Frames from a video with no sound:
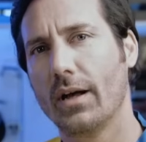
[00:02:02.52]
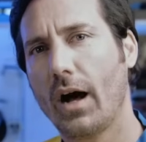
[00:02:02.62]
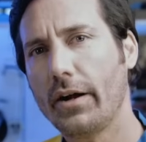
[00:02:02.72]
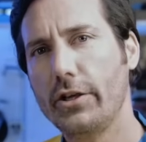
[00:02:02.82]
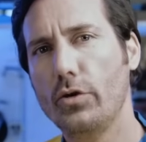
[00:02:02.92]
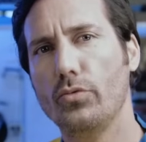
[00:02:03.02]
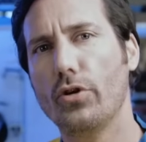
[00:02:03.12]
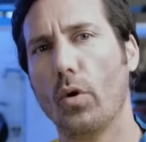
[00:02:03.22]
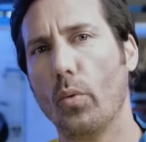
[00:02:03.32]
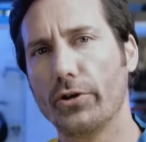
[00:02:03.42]
How do you
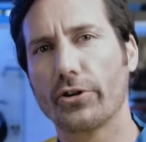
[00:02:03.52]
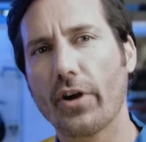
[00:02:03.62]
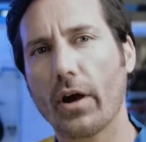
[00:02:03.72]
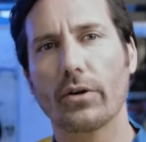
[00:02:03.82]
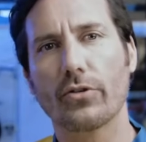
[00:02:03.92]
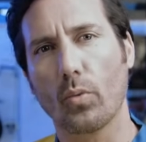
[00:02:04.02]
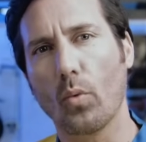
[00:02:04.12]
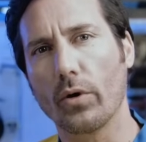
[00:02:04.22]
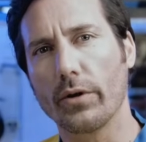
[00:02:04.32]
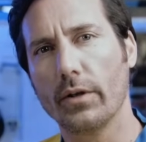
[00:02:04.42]
know when your tires are
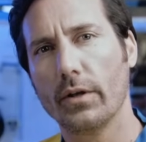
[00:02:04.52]
worn?